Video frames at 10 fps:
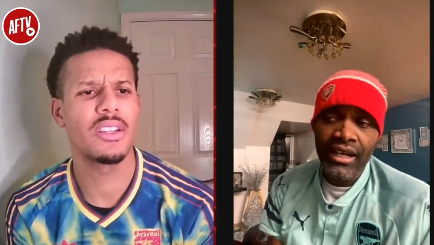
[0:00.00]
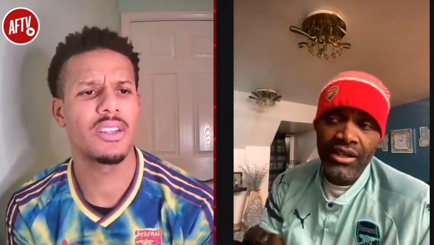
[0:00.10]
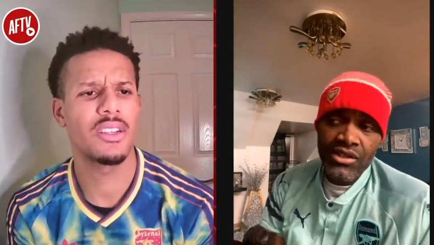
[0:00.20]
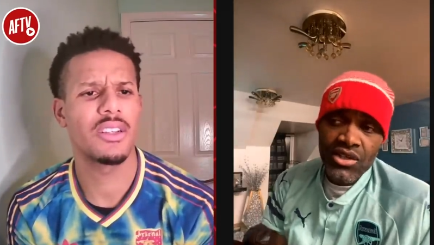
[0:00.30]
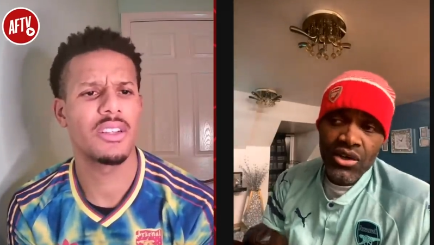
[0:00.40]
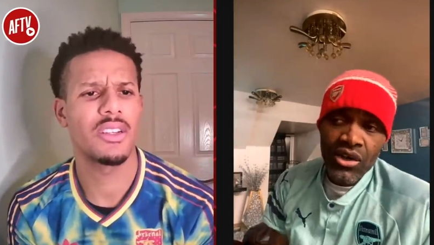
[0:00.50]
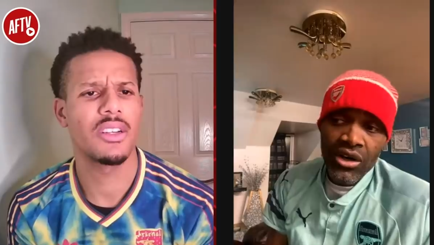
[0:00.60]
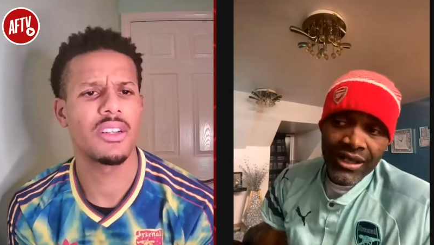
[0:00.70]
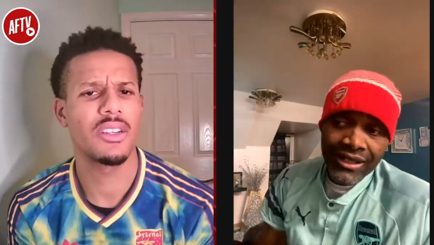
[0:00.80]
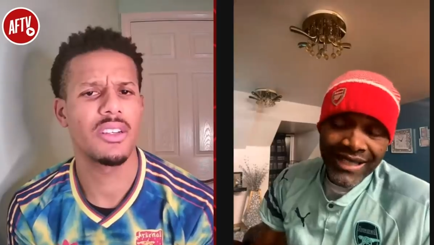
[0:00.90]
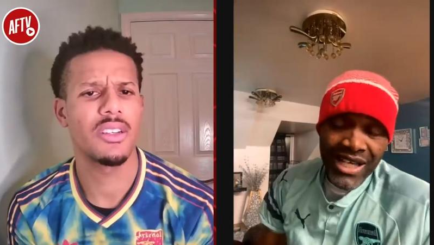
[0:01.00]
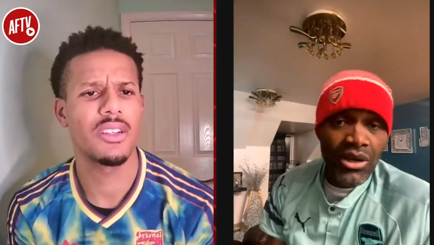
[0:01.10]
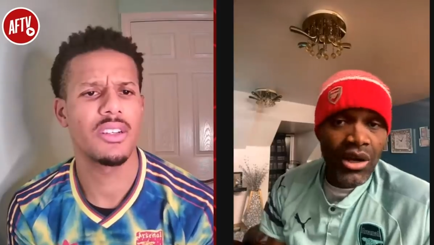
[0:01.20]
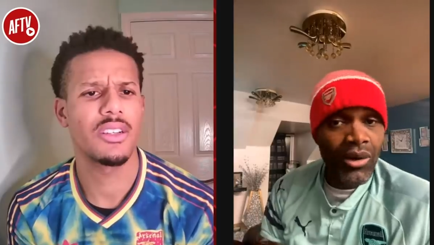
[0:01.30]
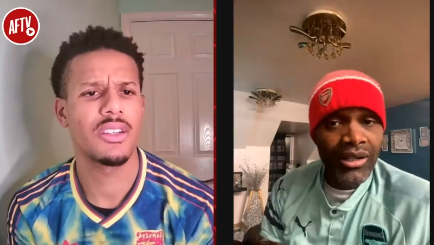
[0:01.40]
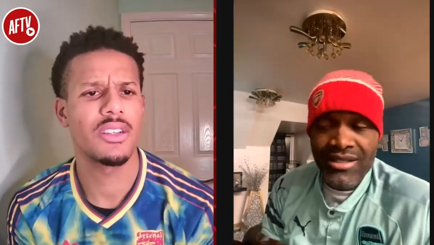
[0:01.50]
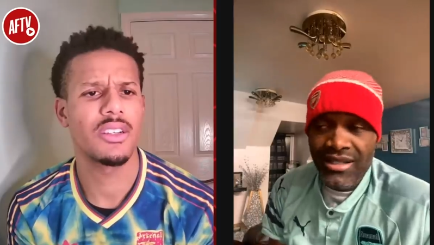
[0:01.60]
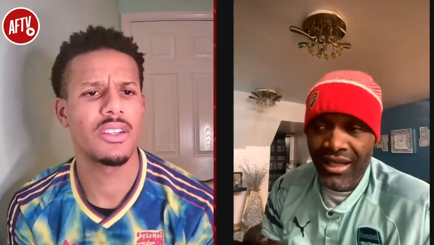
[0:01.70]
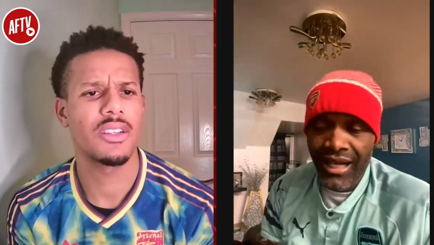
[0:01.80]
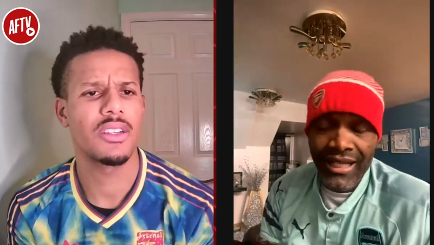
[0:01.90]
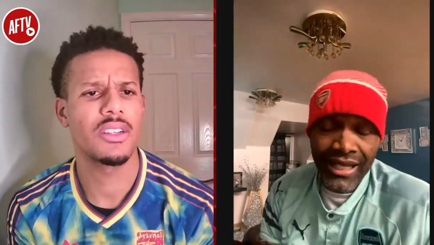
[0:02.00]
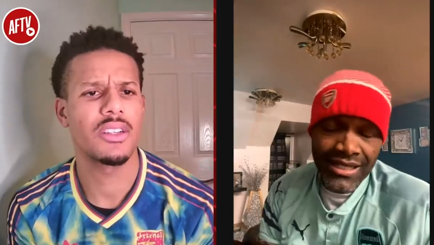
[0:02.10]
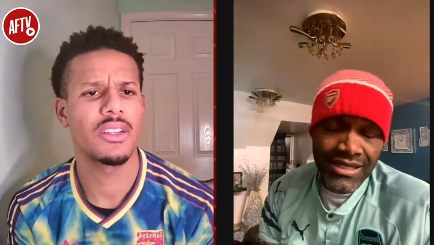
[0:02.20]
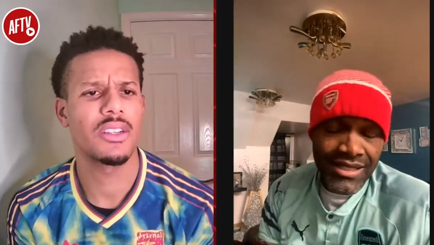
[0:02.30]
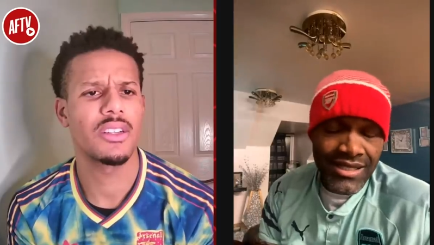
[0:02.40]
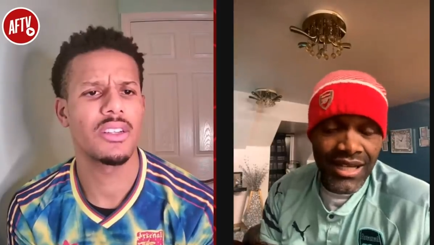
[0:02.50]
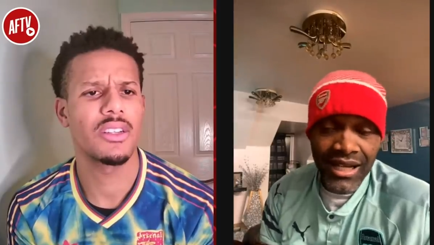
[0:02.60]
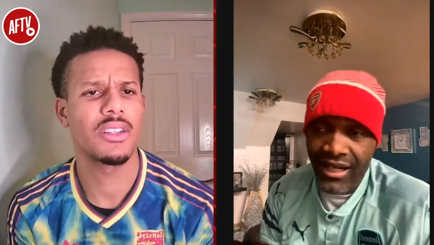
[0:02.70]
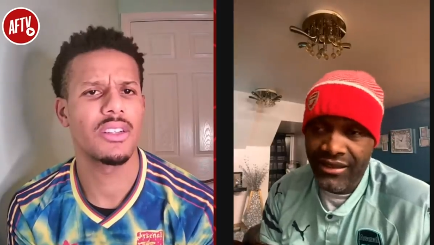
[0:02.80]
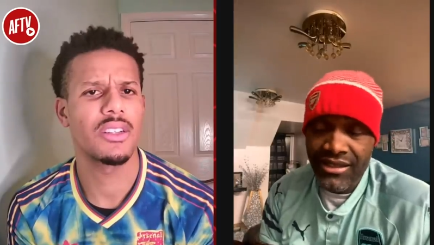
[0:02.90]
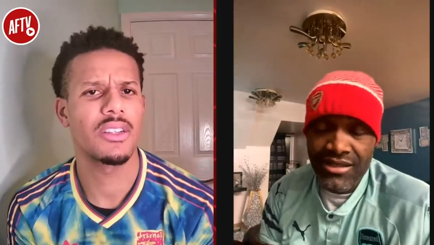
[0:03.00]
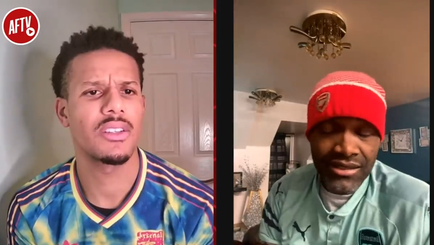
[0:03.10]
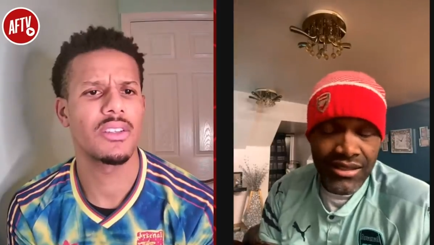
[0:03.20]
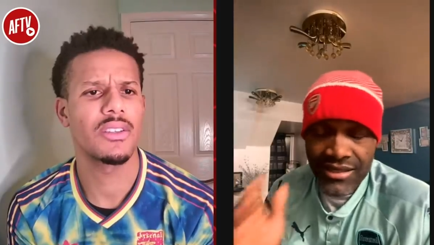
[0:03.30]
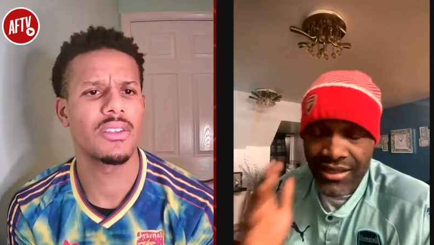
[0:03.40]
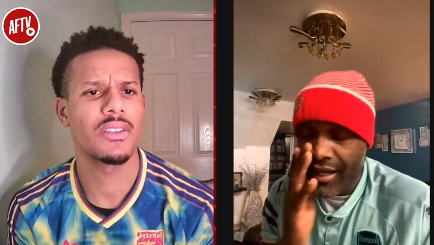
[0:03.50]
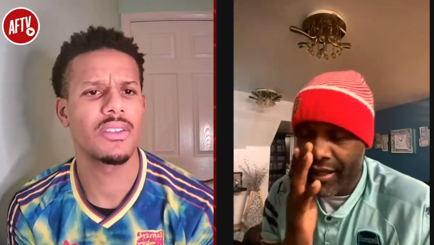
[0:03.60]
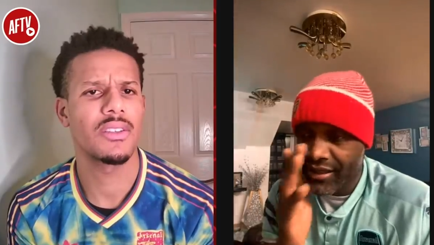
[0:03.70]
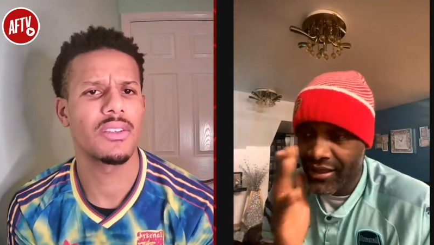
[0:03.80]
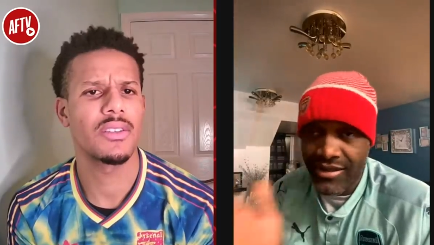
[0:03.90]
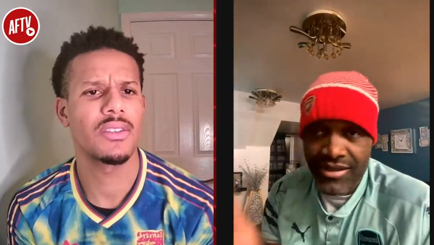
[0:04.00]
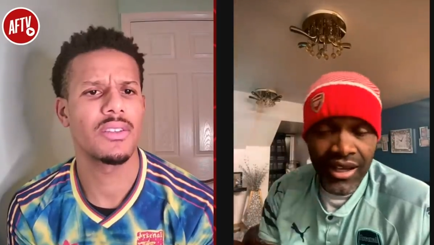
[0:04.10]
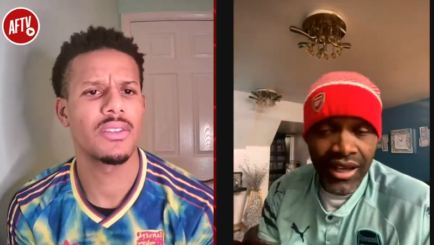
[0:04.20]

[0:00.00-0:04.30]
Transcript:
Speaker 1: So that's what I want to see. And like I said, Saka, this this guy is.